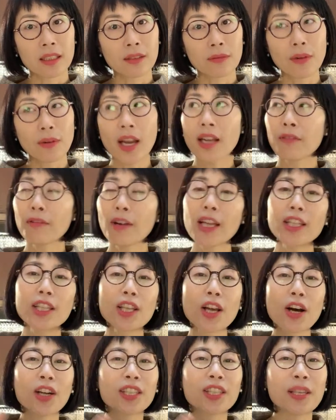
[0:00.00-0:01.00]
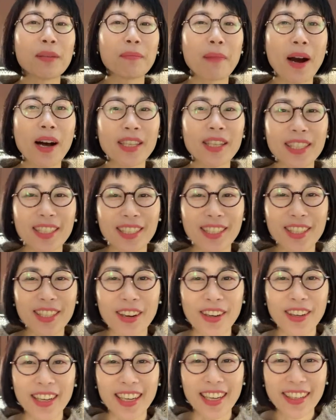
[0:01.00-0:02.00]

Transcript: Red, Red Sox in Boston, sorry,